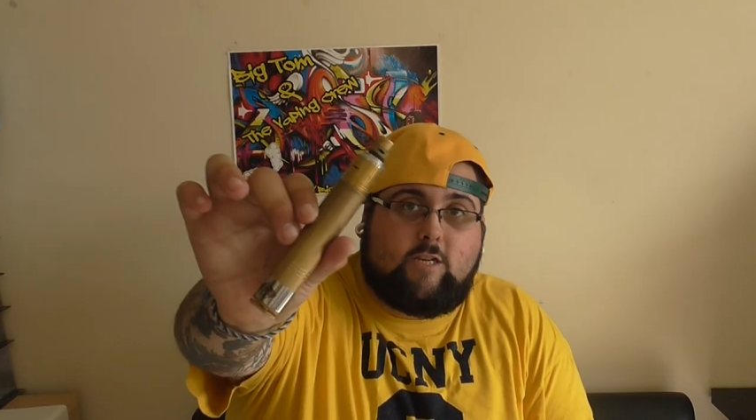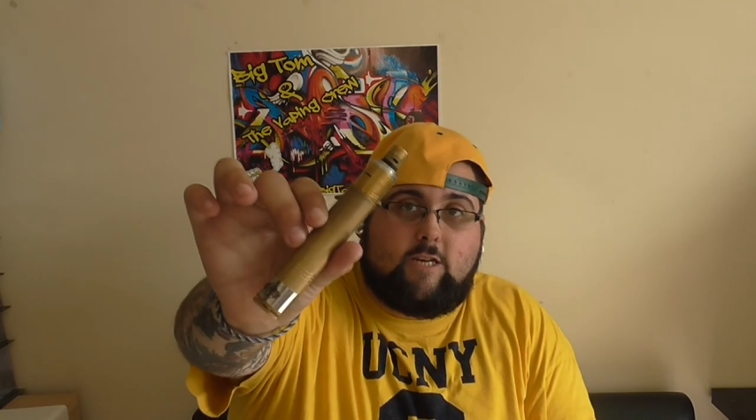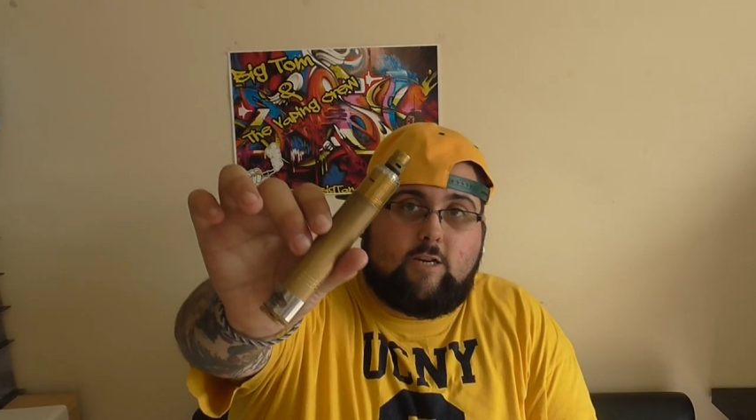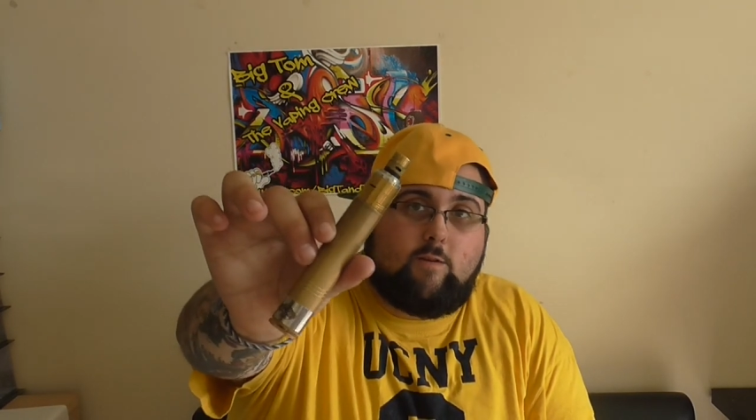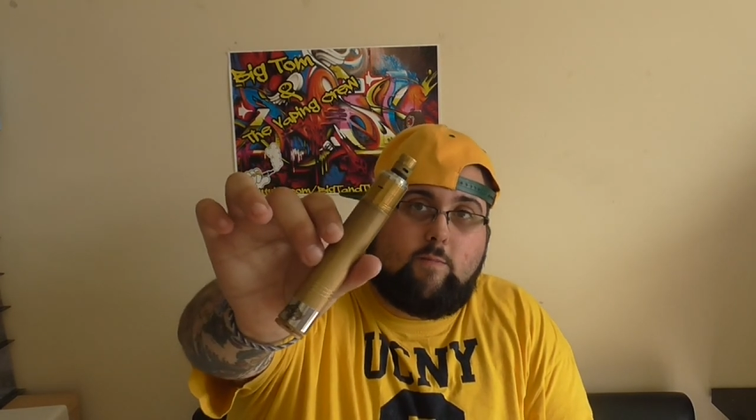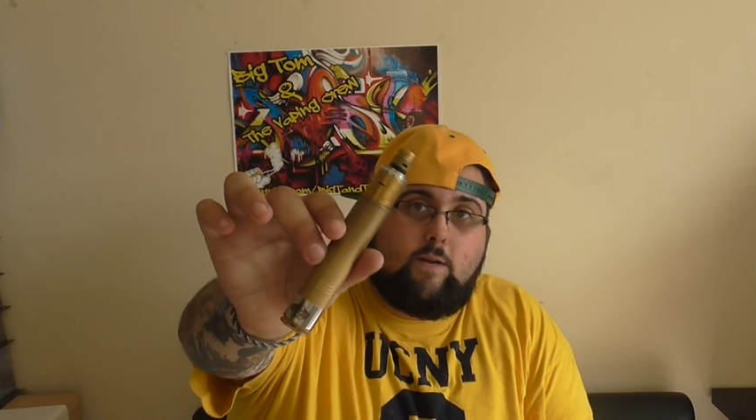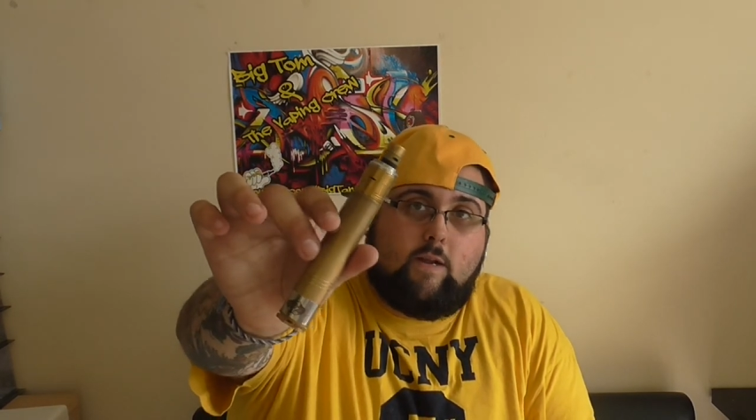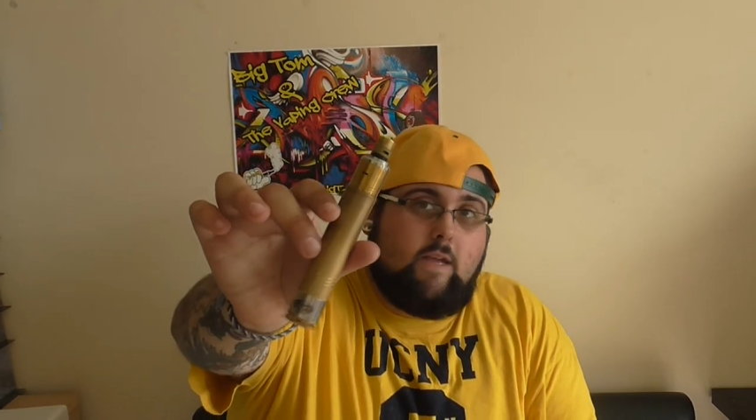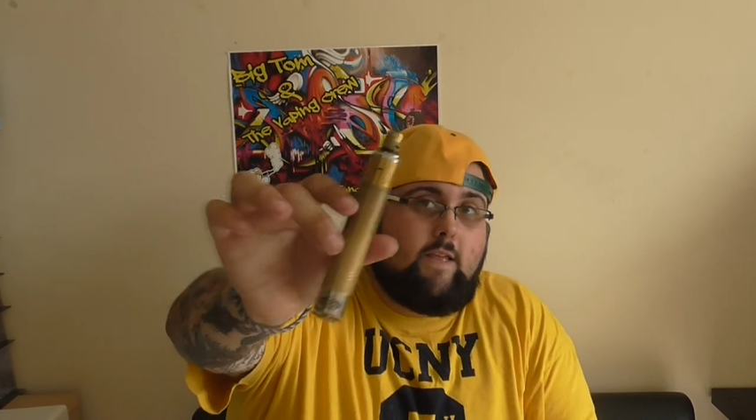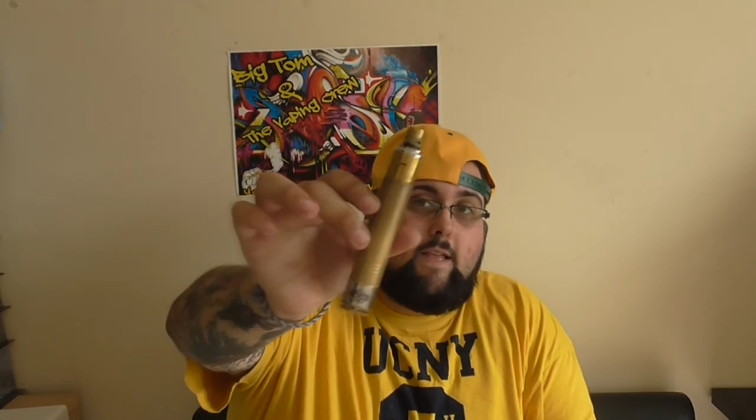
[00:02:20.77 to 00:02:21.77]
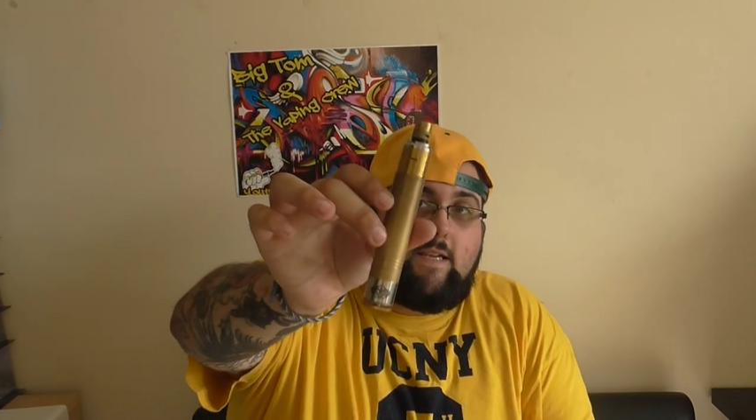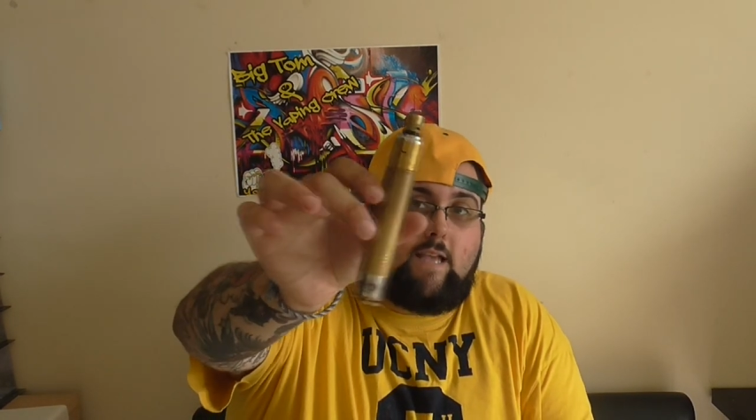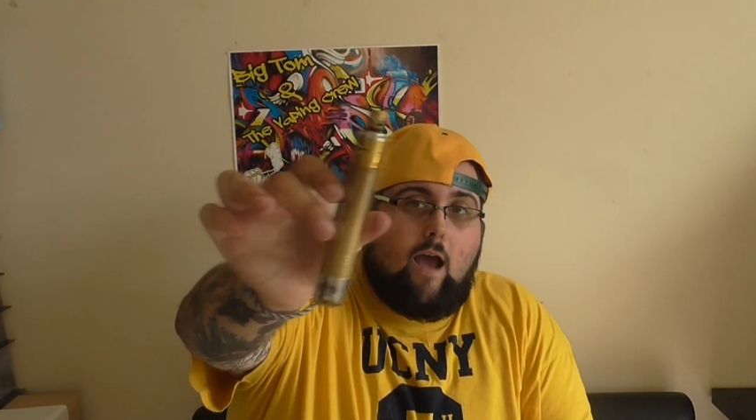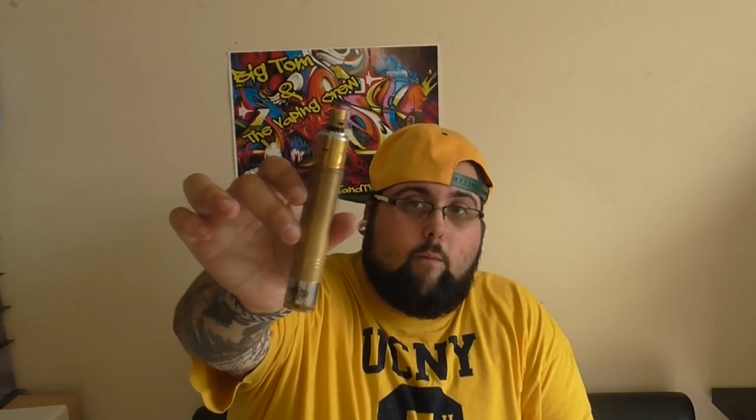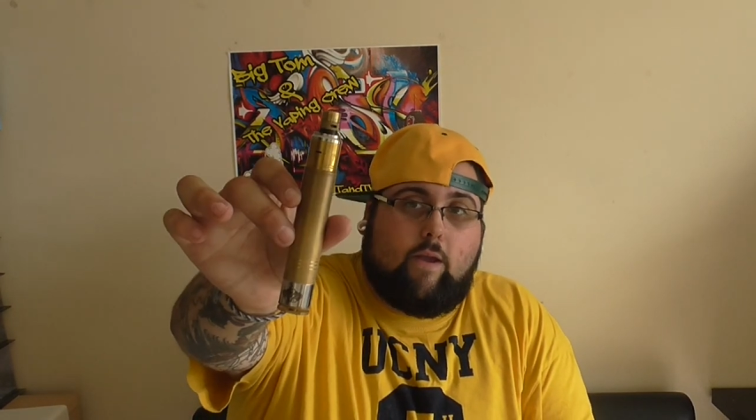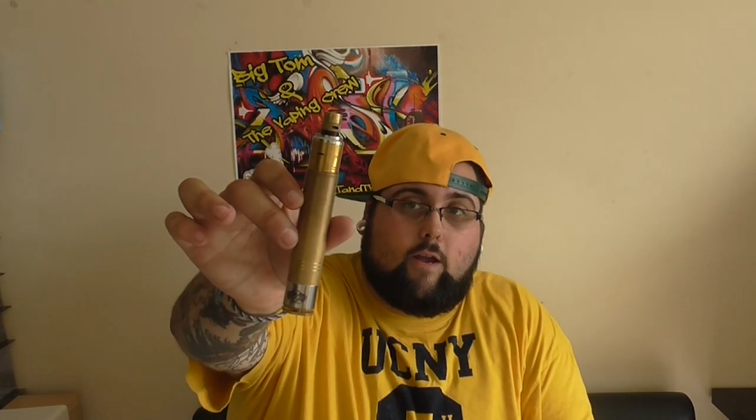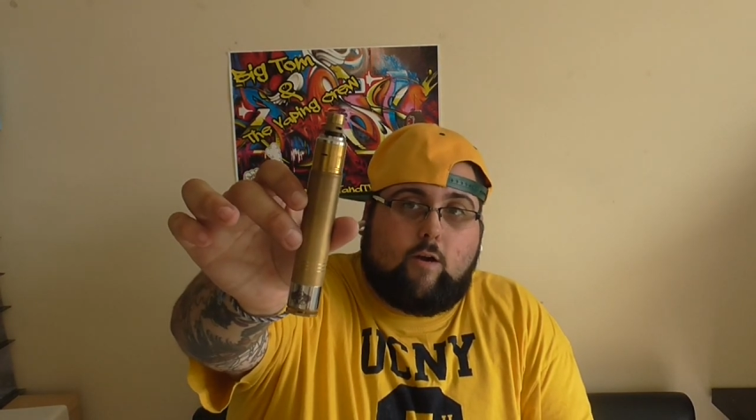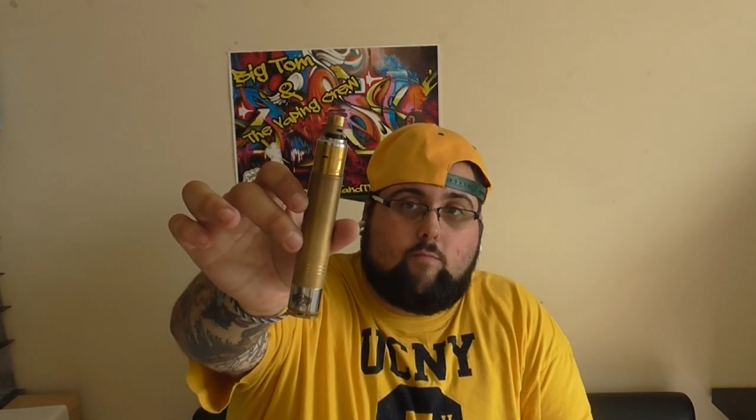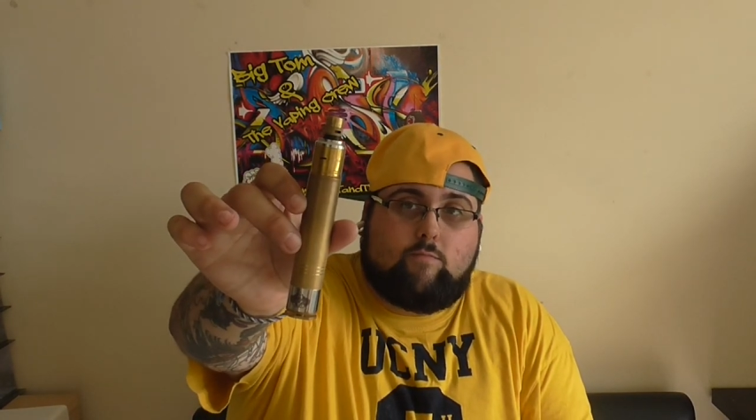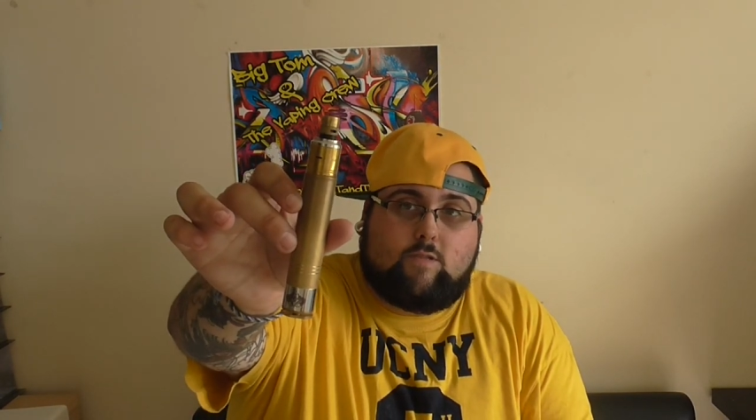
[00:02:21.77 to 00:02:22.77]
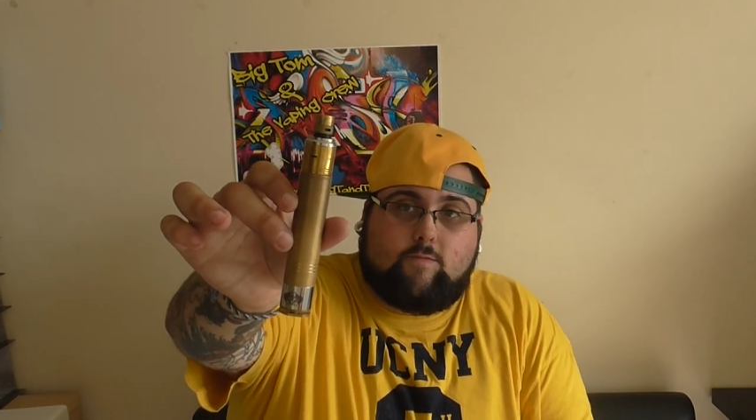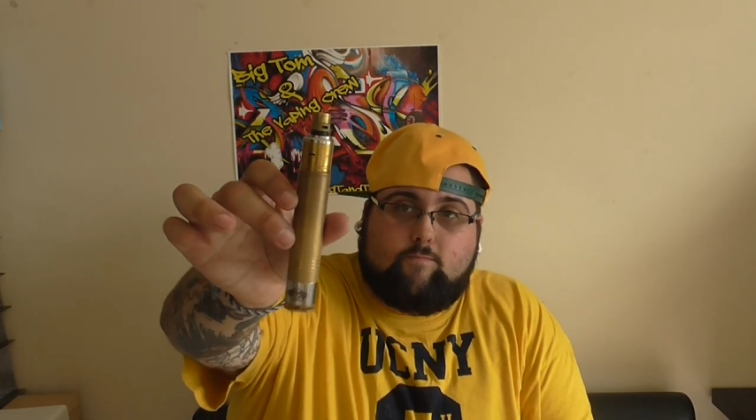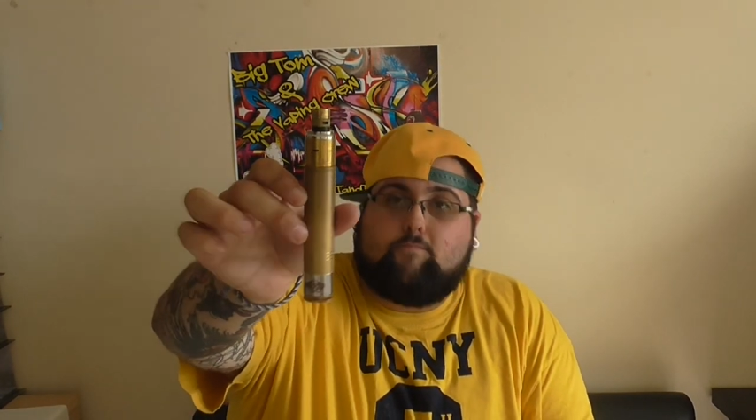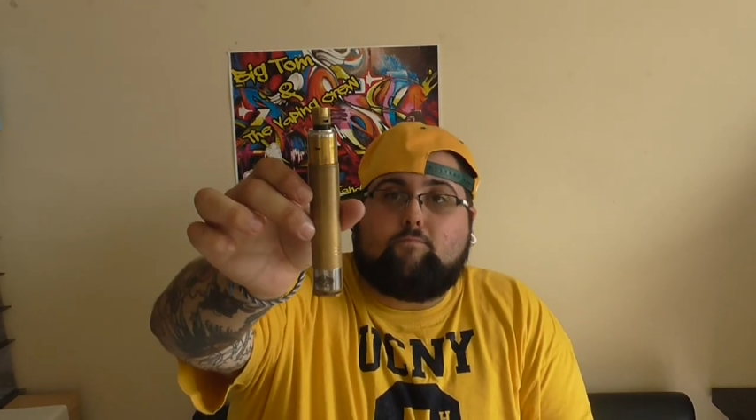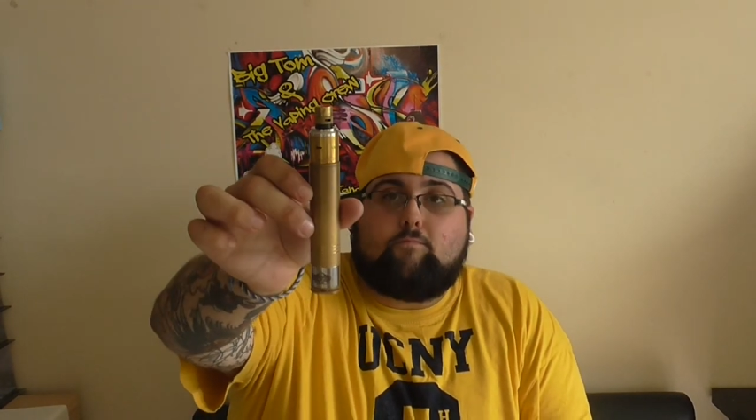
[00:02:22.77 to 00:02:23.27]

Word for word: tube. That's how it comes.